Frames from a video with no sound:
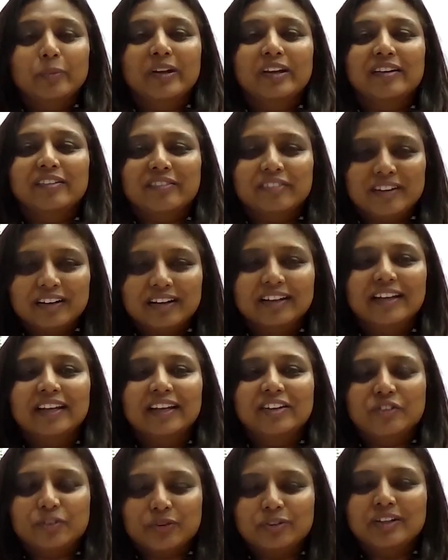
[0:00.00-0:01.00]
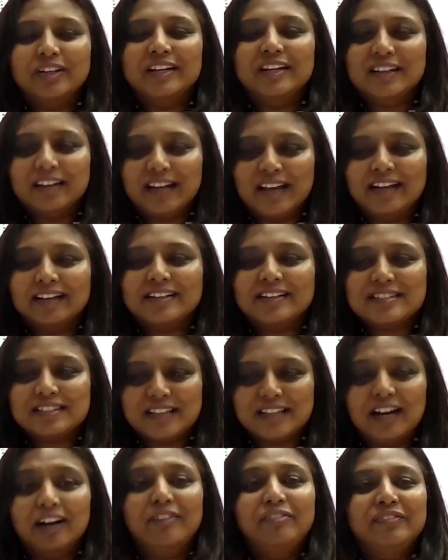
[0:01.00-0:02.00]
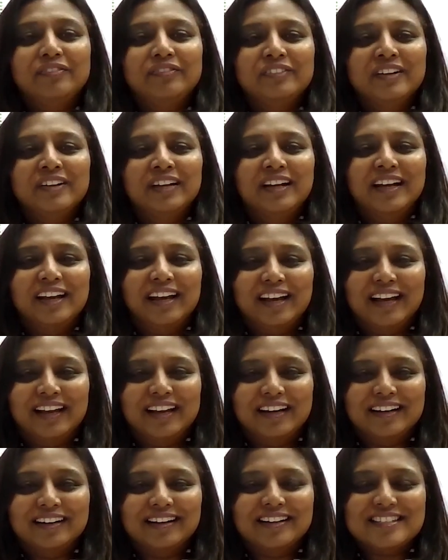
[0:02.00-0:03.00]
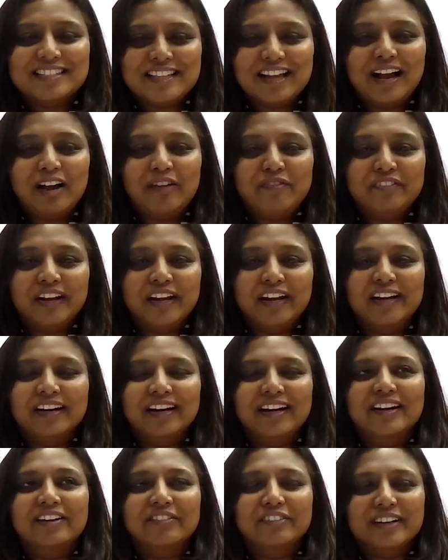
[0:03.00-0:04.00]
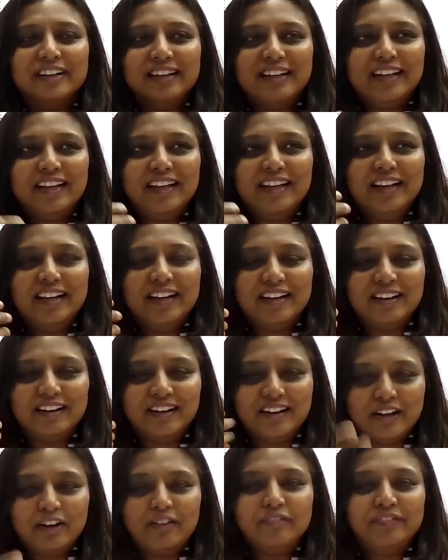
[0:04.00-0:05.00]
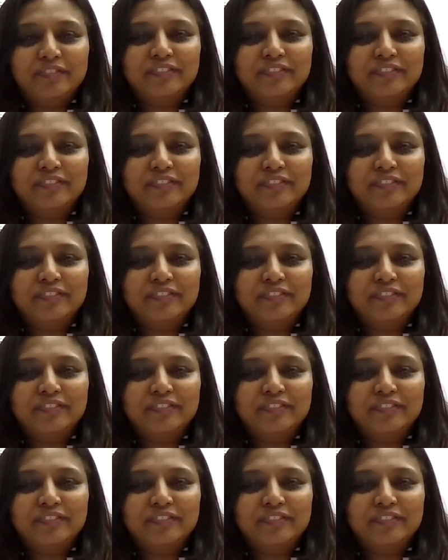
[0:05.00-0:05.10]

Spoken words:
we really truly lack staff, and staff that really love